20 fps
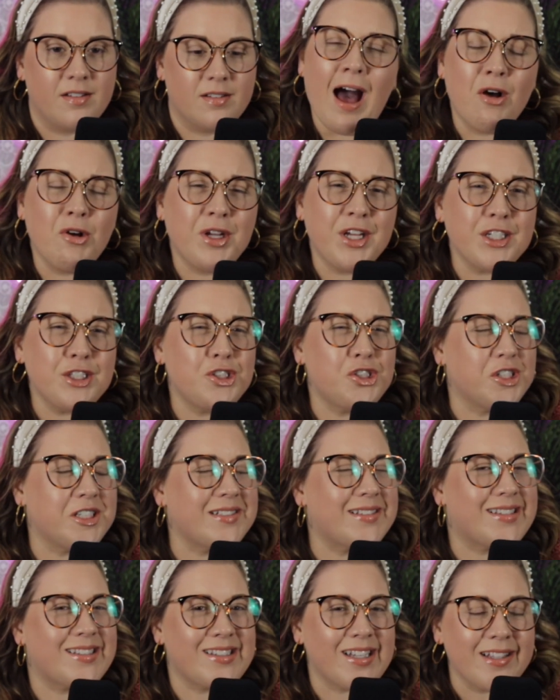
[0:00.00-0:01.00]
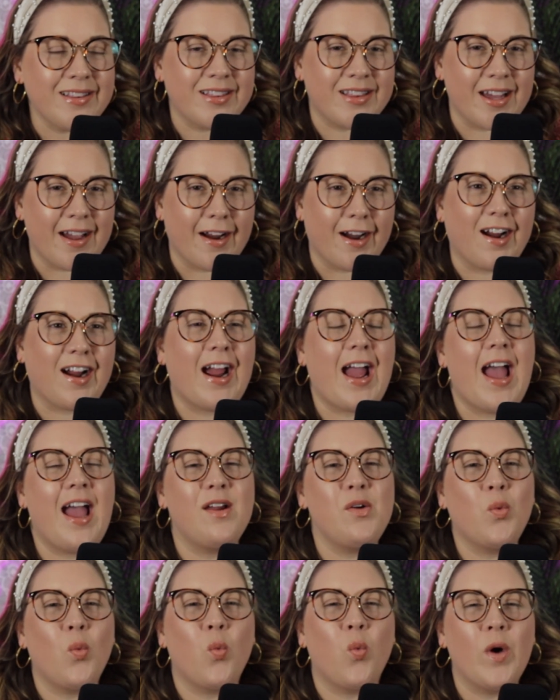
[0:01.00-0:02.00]
How can she sit there
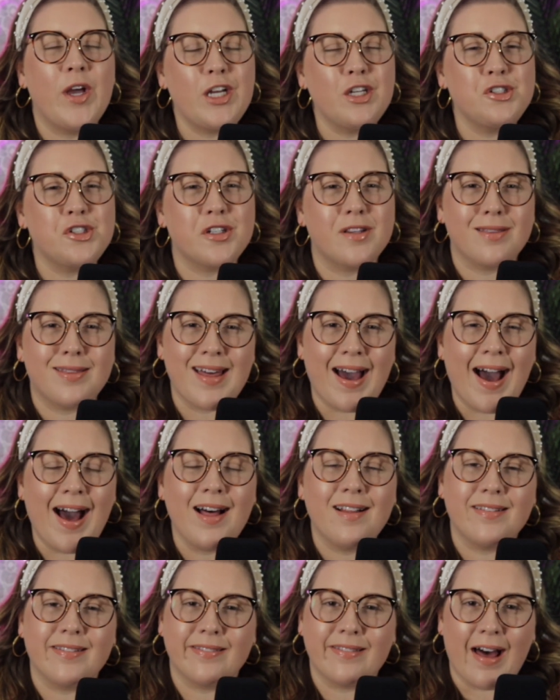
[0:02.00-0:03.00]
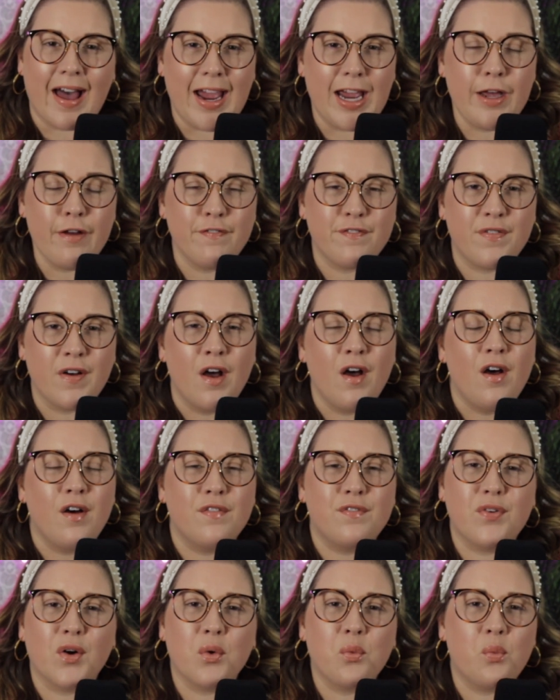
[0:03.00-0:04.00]
and wish that life
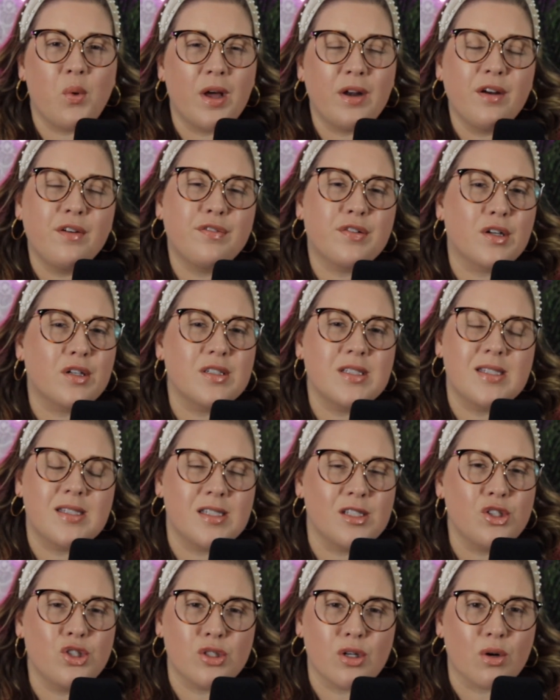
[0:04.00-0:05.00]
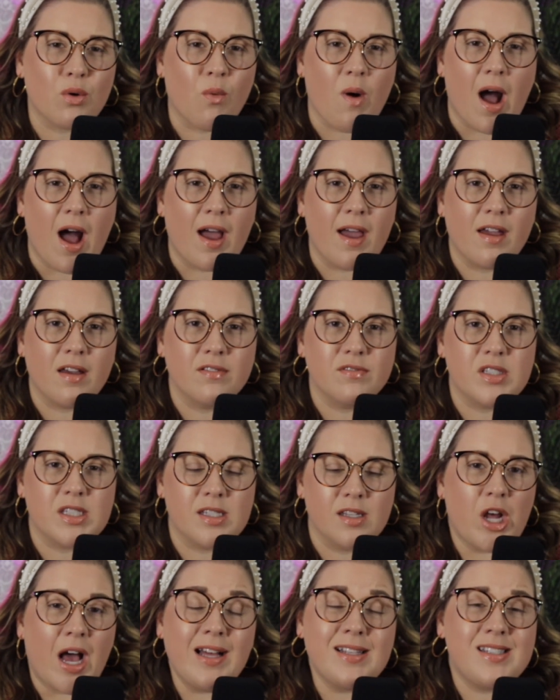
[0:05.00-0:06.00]
for one of her sister
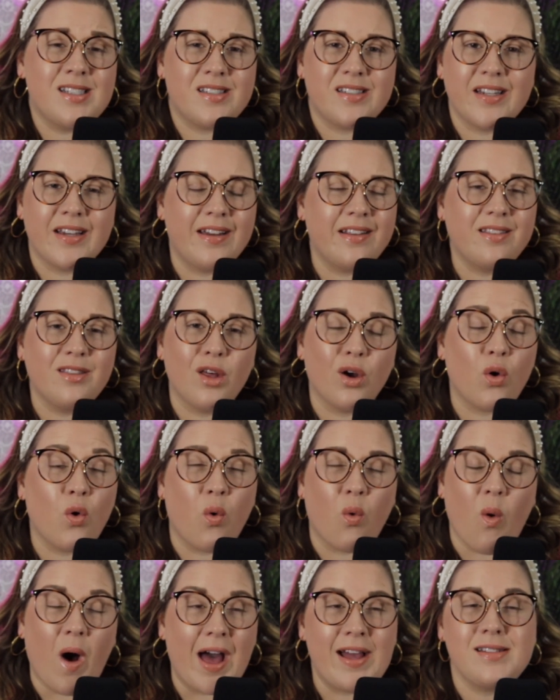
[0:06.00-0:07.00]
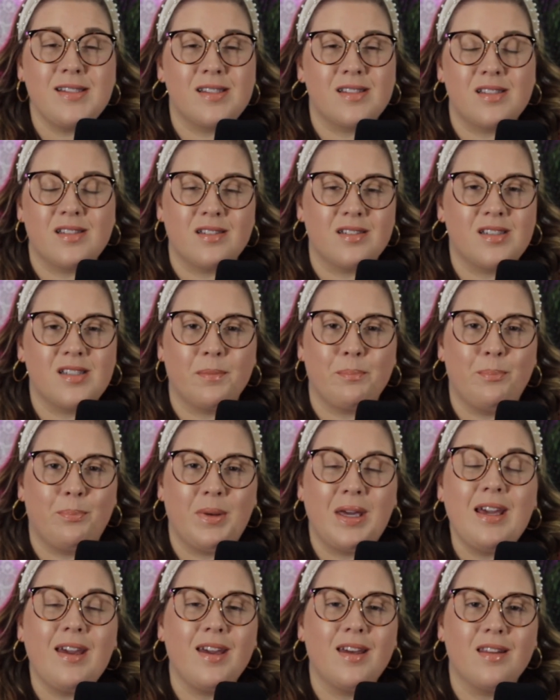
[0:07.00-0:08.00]
wives just in the quest to
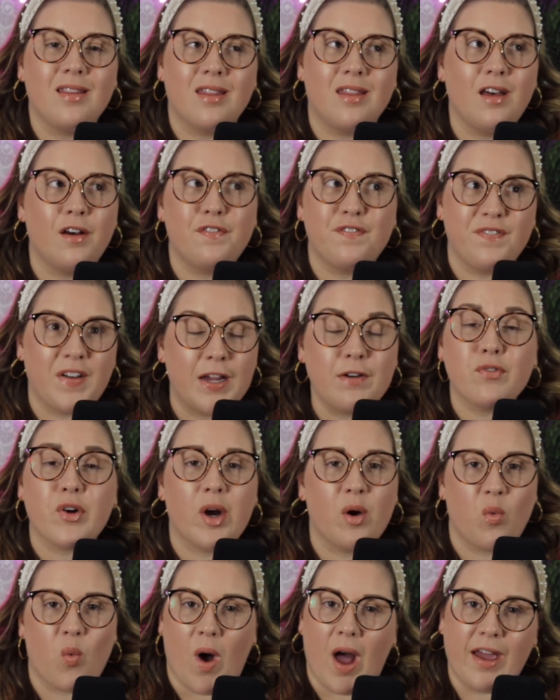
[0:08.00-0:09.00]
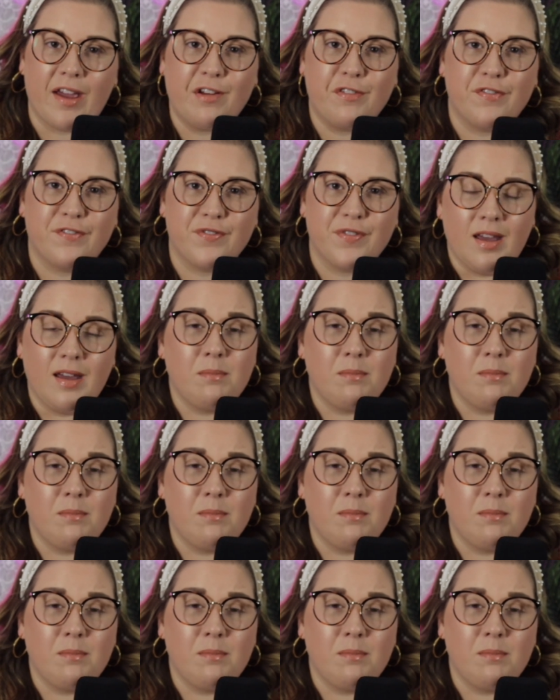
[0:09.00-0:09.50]
be the favorite wife.